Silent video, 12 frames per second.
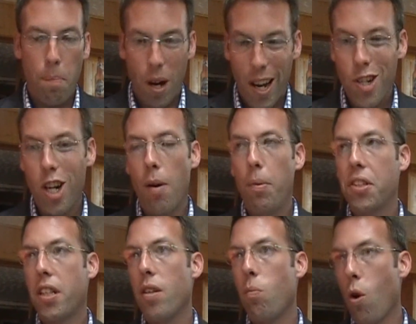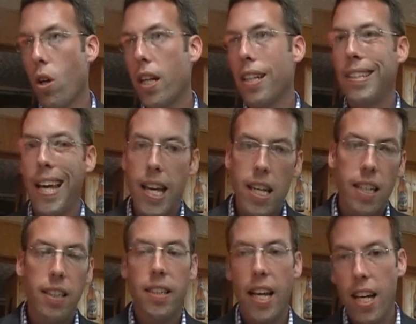My job is to keep working day
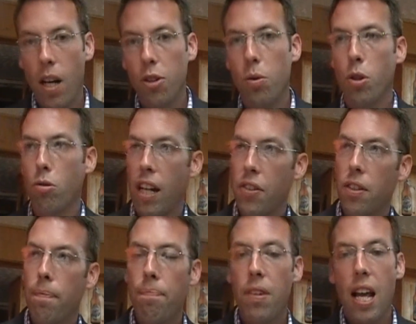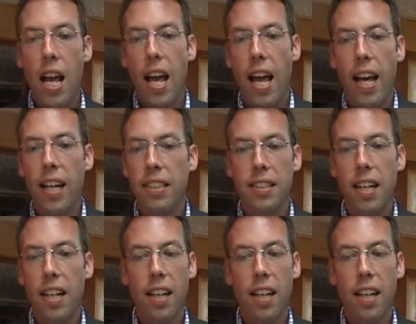in, day out to address them, and